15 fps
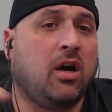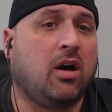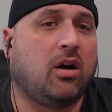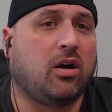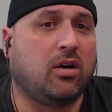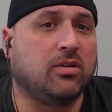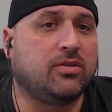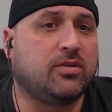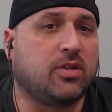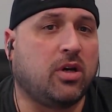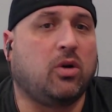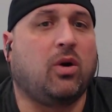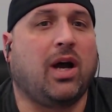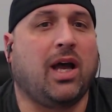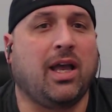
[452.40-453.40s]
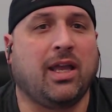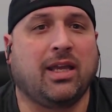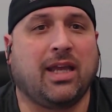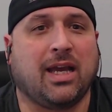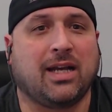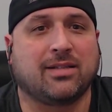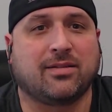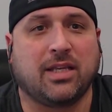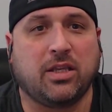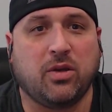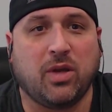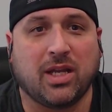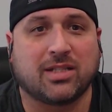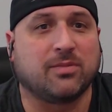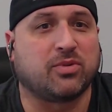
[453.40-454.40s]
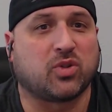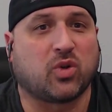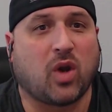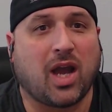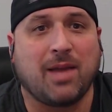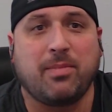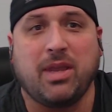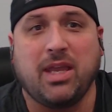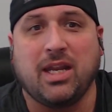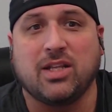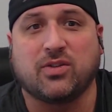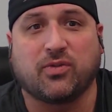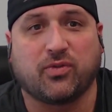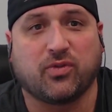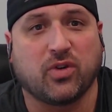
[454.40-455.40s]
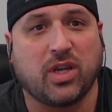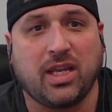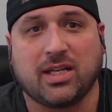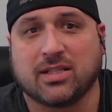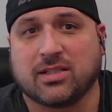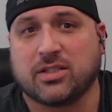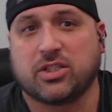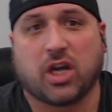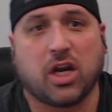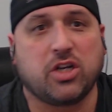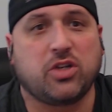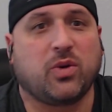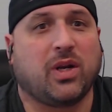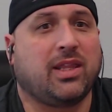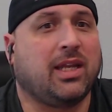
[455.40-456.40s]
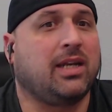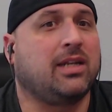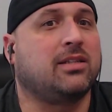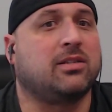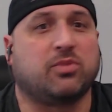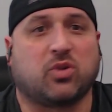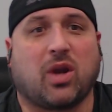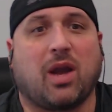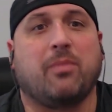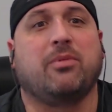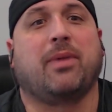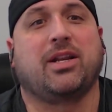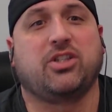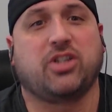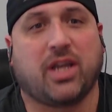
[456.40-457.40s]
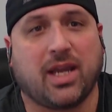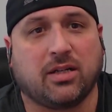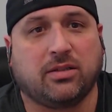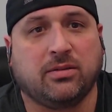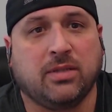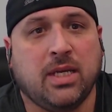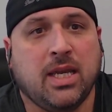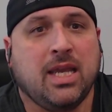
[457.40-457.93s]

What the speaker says: Also, I ask that you hit subscribe. It is free. It doesn't charge you anything to subscribe to my channel.